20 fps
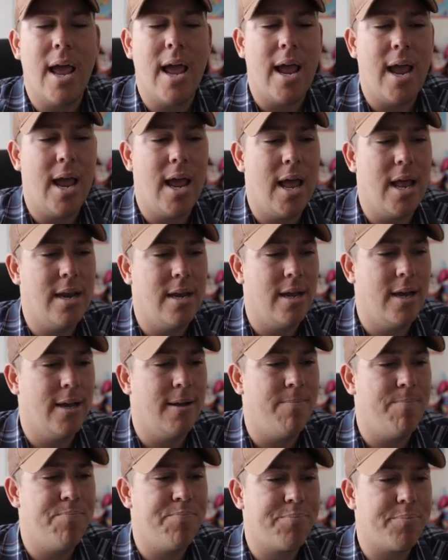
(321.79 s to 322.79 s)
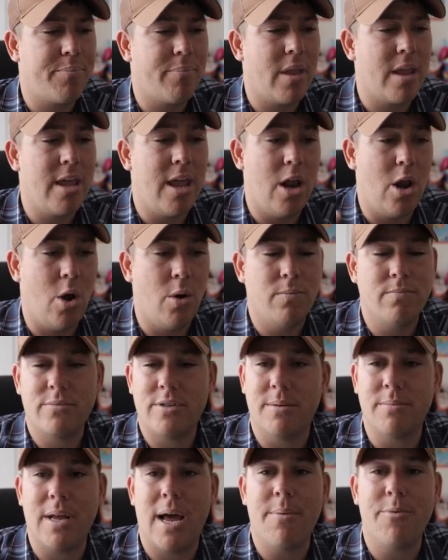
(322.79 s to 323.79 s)
and you know,
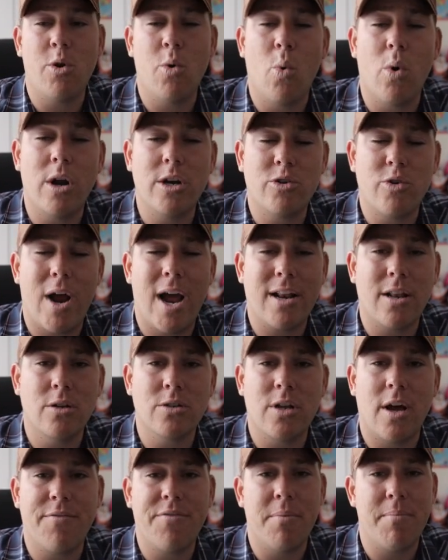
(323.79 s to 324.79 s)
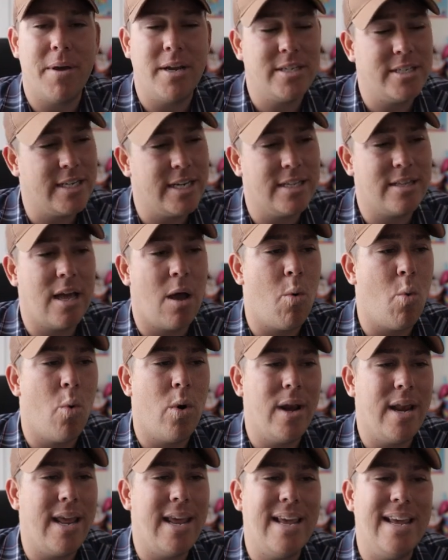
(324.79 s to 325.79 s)
sometimes you want to drag those off the bench to get that 1